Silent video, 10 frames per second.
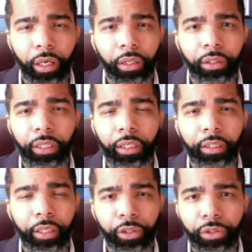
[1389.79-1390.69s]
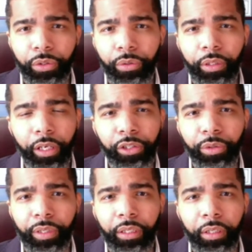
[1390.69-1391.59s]
looking at the
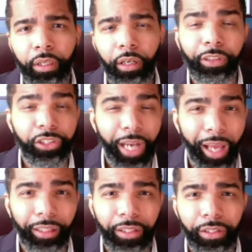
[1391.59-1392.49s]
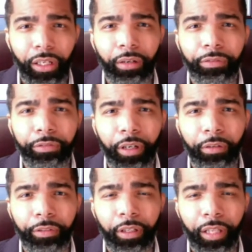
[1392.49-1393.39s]
history of the challenge
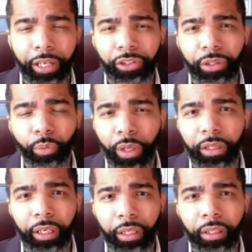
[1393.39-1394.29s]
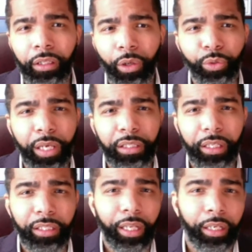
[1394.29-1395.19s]
of collection within those
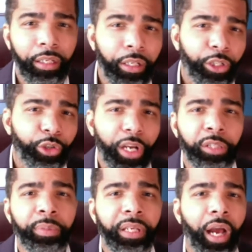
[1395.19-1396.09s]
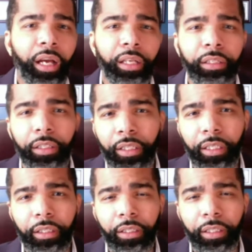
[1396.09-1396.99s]
residents that stretch beyond
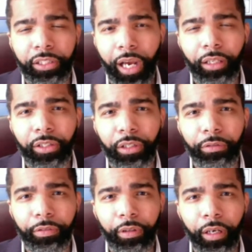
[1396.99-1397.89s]
the challenge of